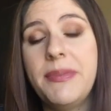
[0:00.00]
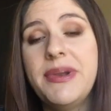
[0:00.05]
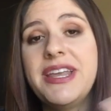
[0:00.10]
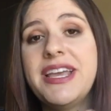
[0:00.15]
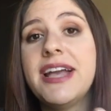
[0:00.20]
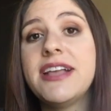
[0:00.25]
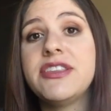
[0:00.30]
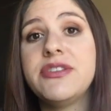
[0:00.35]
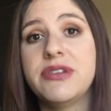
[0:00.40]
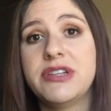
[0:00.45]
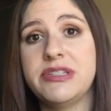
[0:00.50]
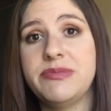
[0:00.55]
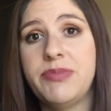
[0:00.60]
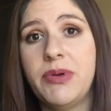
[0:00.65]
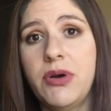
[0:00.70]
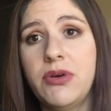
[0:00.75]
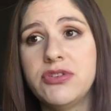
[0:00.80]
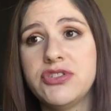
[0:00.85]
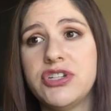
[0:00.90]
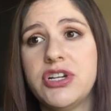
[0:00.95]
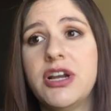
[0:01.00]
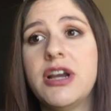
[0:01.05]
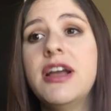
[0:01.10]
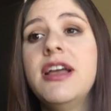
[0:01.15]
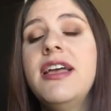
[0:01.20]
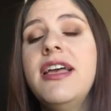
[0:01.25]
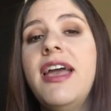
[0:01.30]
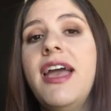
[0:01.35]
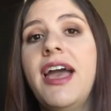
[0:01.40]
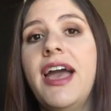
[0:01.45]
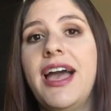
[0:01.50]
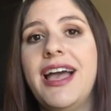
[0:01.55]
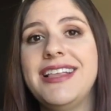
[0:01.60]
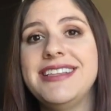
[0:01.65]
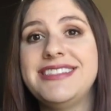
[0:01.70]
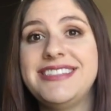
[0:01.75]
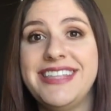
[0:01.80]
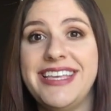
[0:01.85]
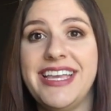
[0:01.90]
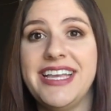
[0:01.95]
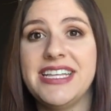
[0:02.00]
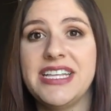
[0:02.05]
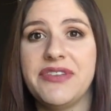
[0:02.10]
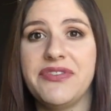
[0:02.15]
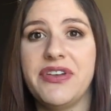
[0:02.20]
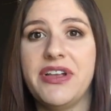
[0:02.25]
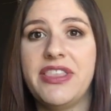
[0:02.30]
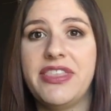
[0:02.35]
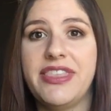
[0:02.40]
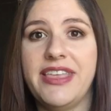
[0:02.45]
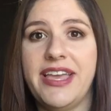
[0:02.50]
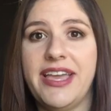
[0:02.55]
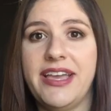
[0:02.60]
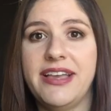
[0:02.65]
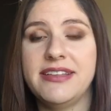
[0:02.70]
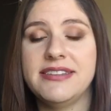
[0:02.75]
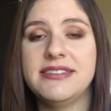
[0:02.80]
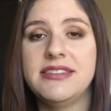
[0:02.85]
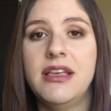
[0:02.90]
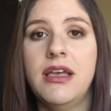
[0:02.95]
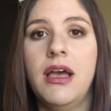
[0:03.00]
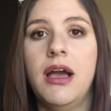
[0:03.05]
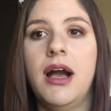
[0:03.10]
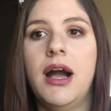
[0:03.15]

But it gets you exposure and seeing different things.